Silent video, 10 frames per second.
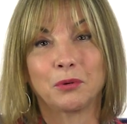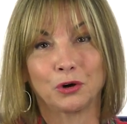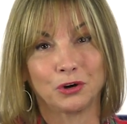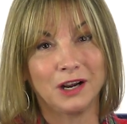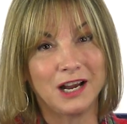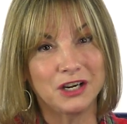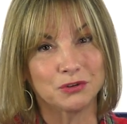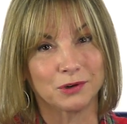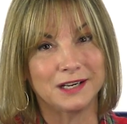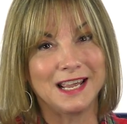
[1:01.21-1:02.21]
per
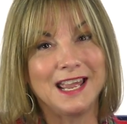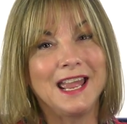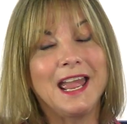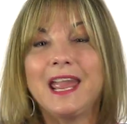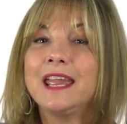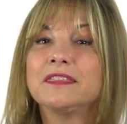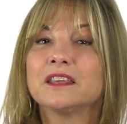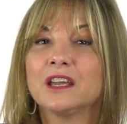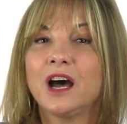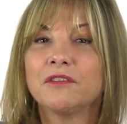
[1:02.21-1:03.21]
100, and
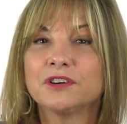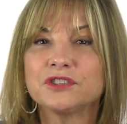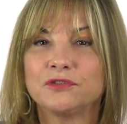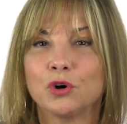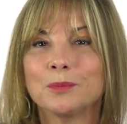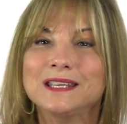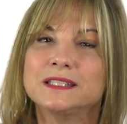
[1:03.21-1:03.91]
the coverage form